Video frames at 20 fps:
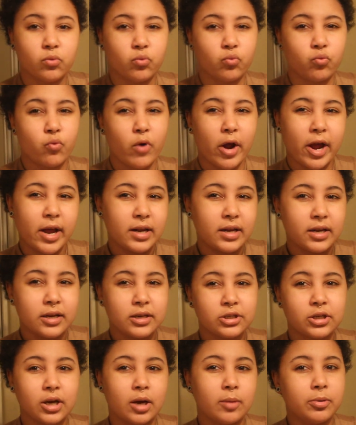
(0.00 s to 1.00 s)

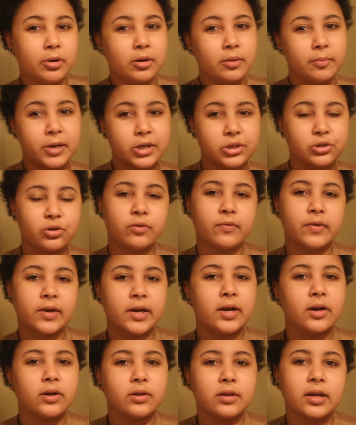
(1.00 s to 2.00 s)
reddish, I'll put a picture over here,